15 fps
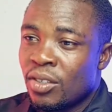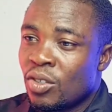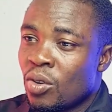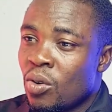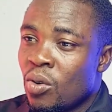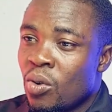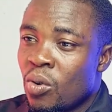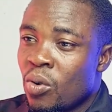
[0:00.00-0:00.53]

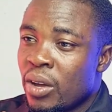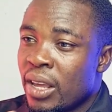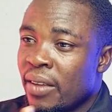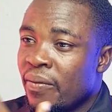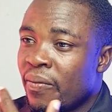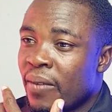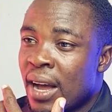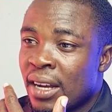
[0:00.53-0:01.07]
So
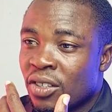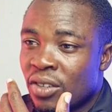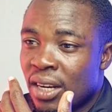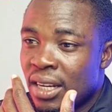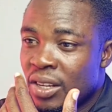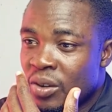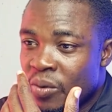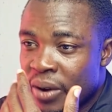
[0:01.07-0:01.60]
if
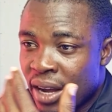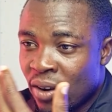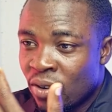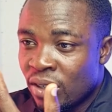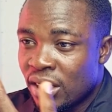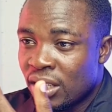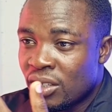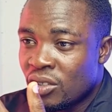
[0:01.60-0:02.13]
actually you were
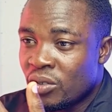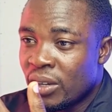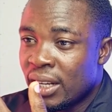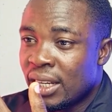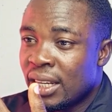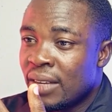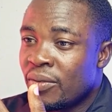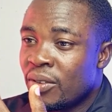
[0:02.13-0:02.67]
on this
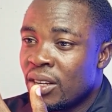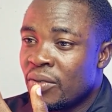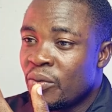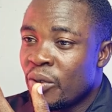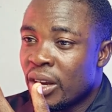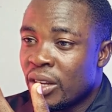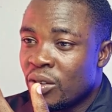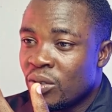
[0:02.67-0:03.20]
trade, even if
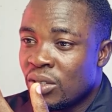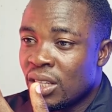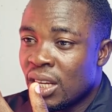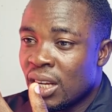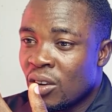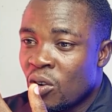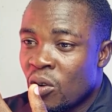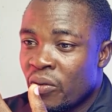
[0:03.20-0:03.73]
you are using
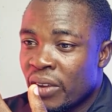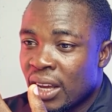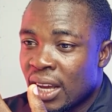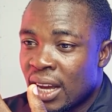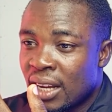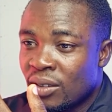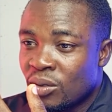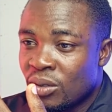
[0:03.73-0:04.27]
engulfing
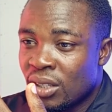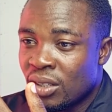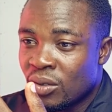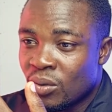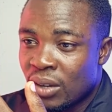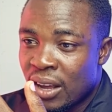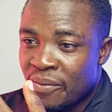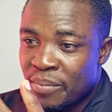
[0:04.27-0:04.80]
candle, this
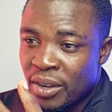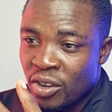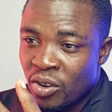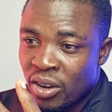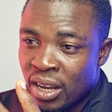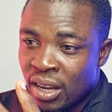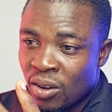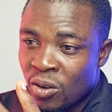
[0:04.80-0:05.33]
could have been
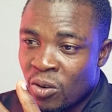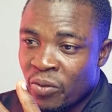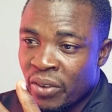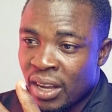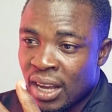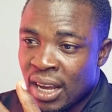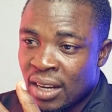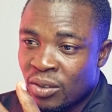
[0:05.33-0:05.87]
your
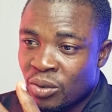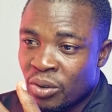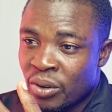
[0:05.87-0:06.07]
engulfing candle.